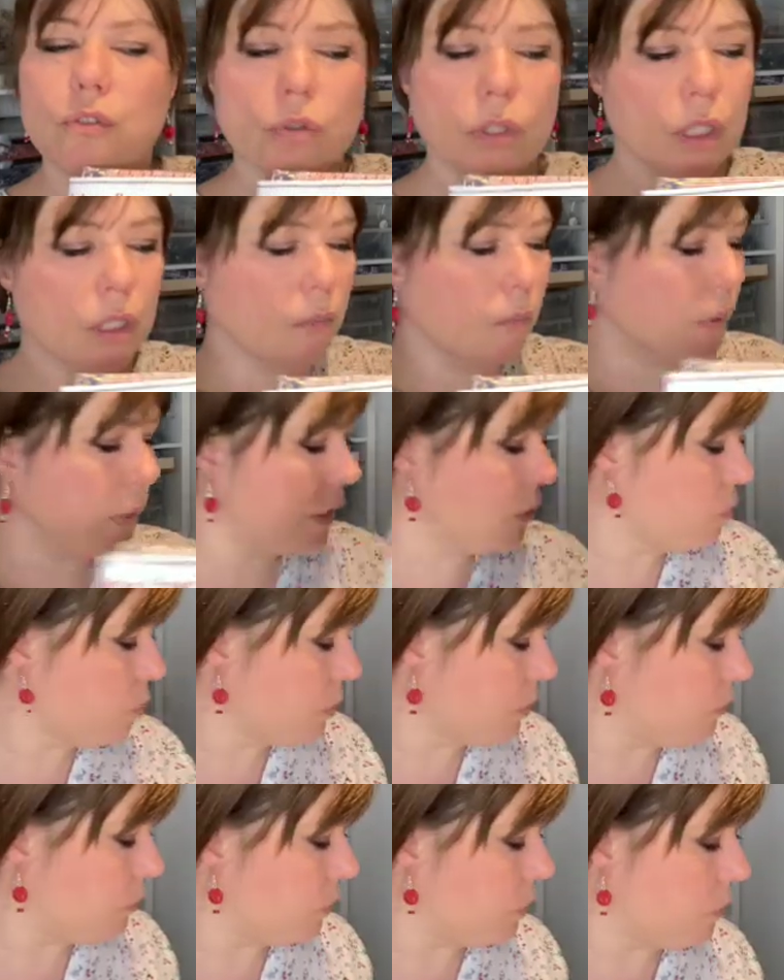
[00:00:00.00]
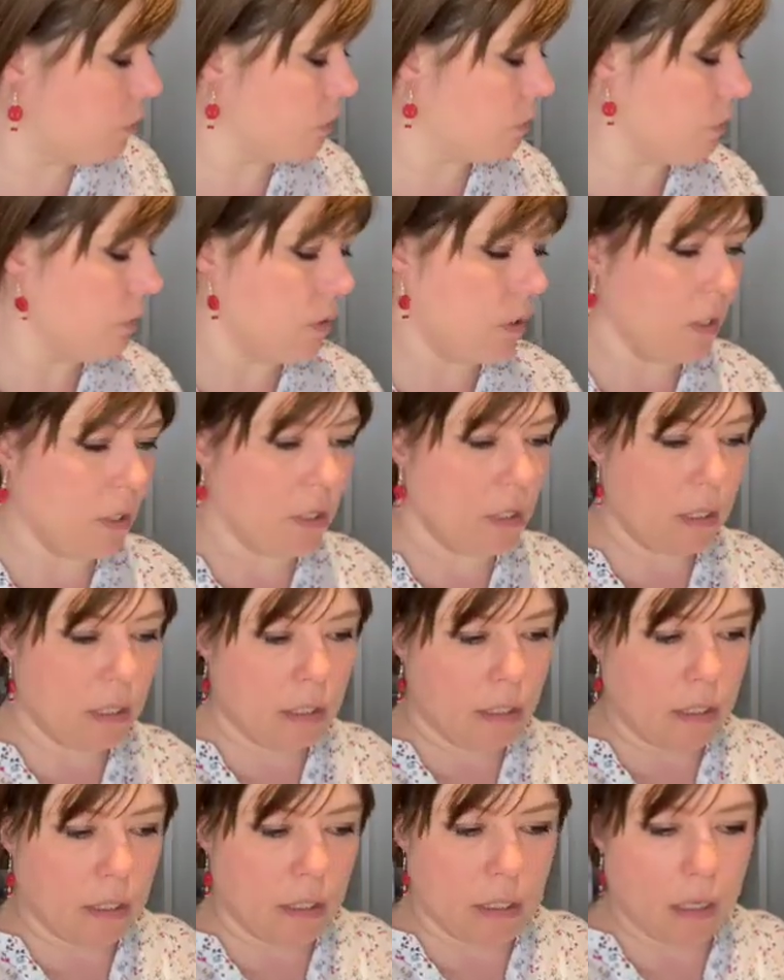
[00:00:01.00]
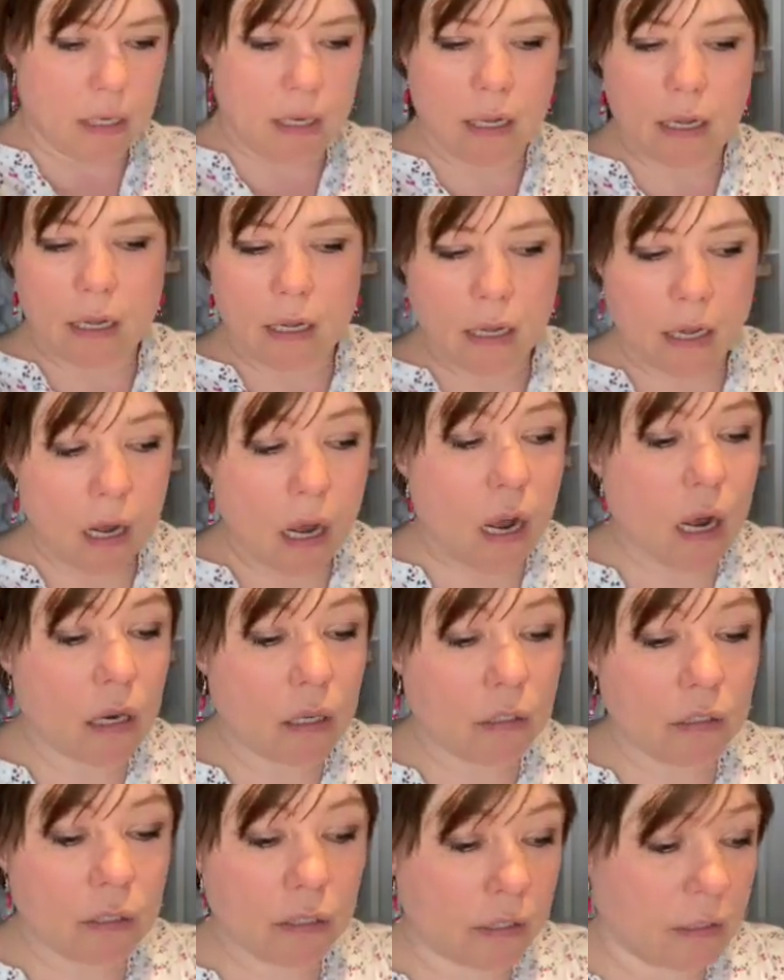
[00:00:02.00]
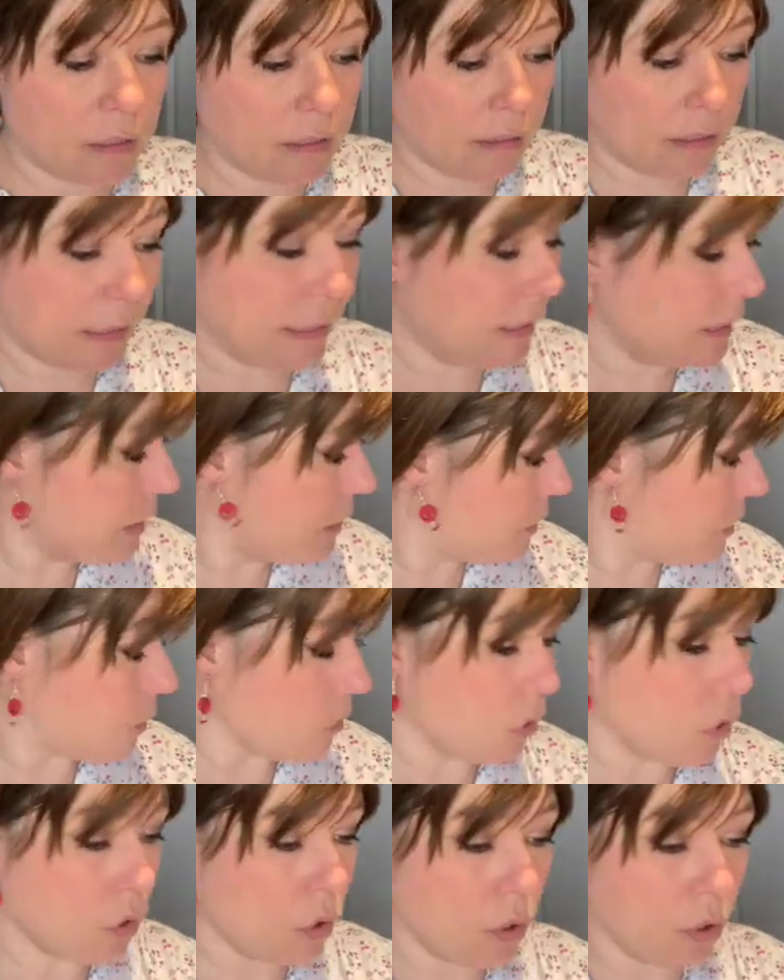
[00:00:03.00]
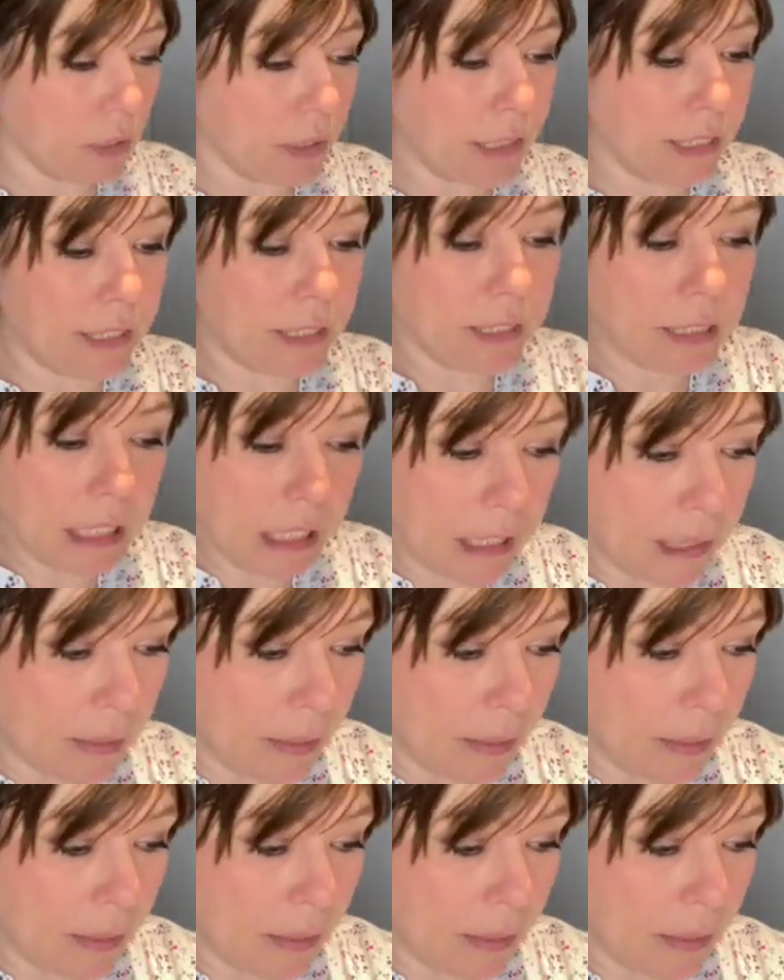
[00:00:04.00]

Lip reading: a complete review on this whole kit.